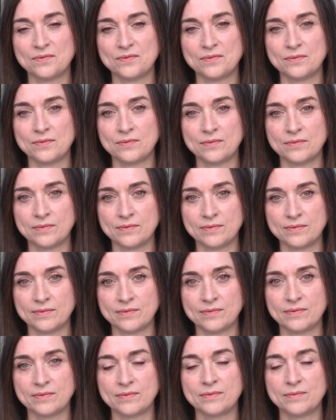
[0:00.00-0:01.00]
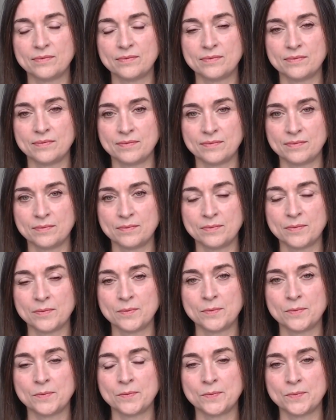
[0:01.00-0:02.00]

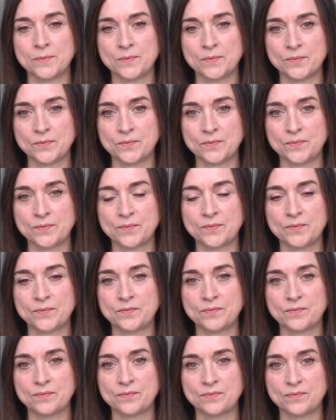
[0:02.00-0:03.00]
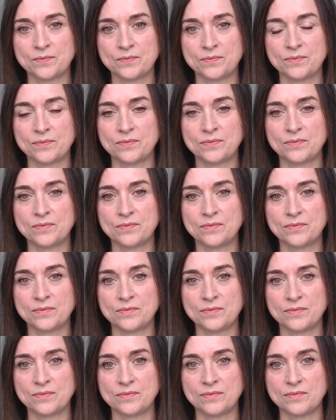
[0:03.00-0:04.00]

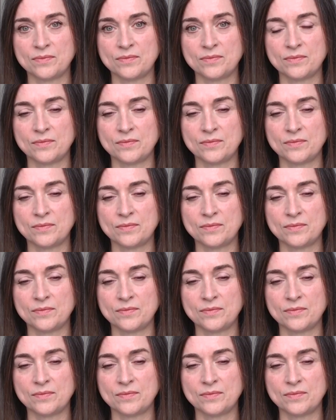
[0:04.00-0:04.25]
This person isn't speaking.